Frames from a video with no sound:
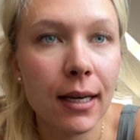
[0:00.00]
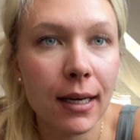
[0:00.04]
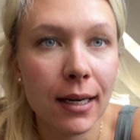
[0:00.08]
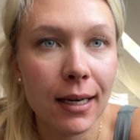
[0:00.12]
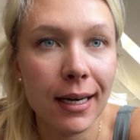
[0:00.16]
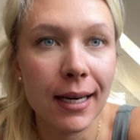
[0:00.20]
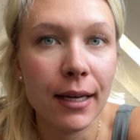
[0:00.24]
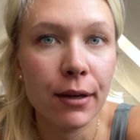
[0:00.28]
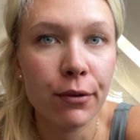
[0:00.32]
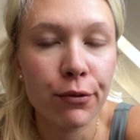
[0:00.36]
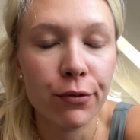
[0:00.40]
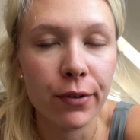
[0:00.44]

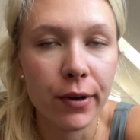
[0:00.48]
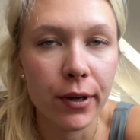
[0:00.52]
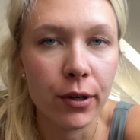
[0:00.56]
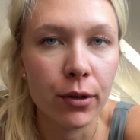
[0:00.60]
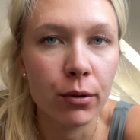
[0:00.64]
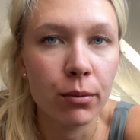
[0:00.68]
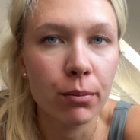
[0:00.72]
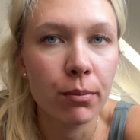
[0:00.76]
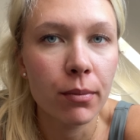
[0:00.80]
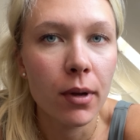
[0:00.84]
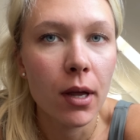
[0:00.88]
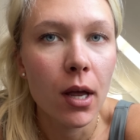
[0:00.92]
cling
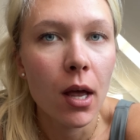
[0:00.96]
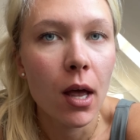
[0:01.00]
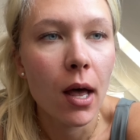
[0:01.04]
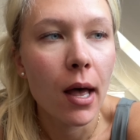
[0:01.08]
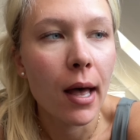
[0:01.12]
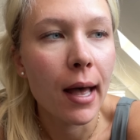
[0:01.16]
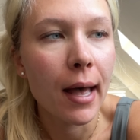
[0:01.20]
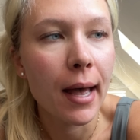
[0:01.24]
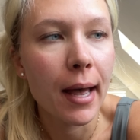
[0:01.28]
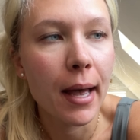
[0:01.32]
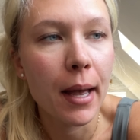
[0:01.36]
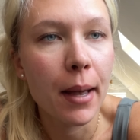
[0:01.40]
film
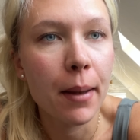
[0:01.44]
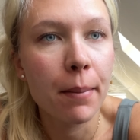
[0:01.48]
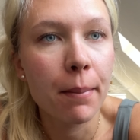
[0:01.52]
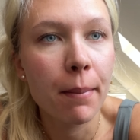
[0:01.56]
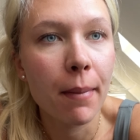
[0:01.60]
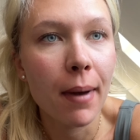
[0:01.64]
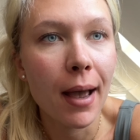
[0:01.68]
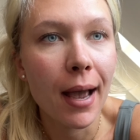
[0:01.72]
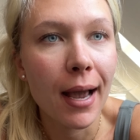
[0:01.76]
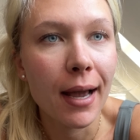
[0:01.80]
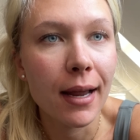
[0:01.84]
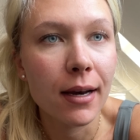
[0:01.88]

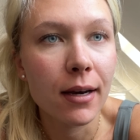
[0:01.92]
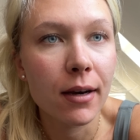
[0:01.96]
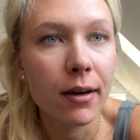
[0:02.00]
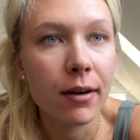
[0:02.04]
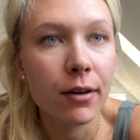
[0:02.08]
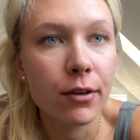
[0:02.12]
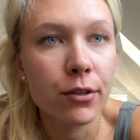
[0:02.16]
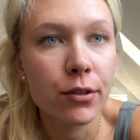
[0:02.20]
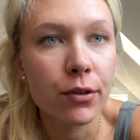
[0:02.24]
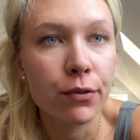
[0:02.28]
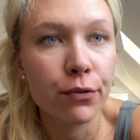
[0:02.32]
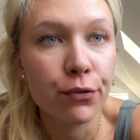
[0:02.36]

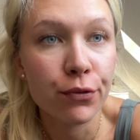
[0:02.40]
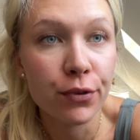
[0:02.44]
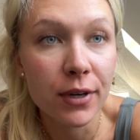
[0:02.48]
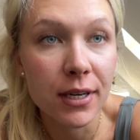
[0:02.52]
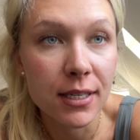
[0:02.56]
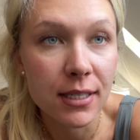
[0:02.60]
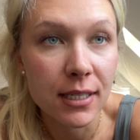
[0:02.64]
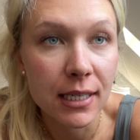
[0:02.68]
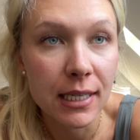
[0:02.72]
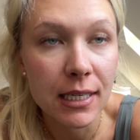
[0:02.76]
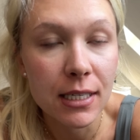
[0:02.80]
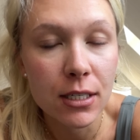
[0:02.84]
and freeze
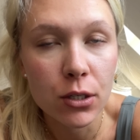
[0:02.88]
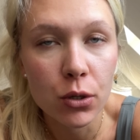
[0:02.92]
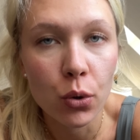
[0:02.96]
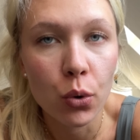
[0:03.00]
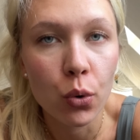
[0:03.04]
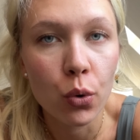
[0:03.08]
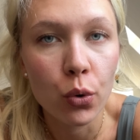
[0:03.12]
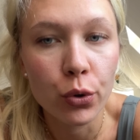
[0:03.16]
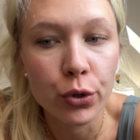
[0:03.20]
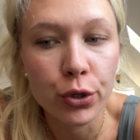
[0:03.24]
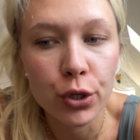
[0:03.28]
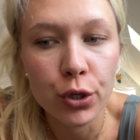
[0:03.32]
it,
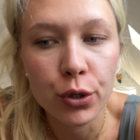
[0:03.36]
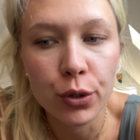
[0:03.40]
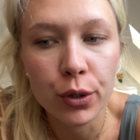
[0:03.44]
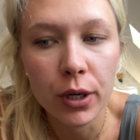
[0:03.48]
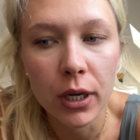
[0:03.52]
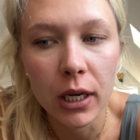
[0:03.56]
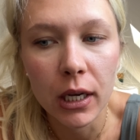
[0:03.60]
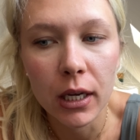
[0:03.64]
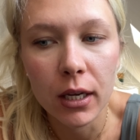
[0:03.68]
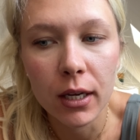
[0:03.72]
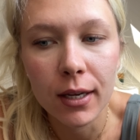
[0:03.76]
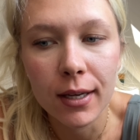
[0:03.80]
or you
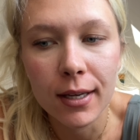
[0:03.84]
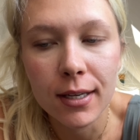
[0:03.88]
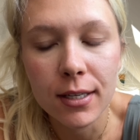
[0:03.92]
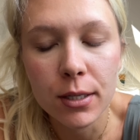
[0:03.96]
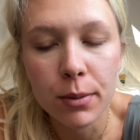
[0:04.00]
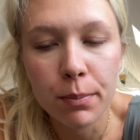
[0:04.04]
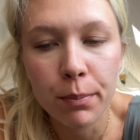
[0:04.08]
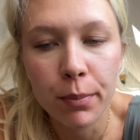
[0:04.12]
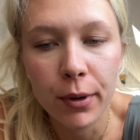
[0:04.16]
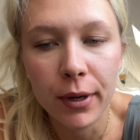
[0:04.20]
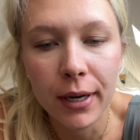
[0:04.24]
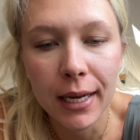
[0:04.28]
could
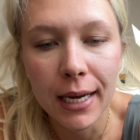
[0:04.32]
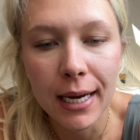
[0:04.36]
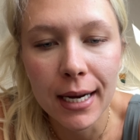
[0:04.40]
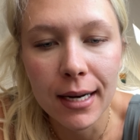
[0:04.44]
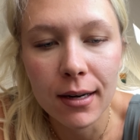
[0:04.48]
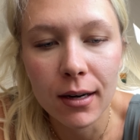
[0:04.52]
put it in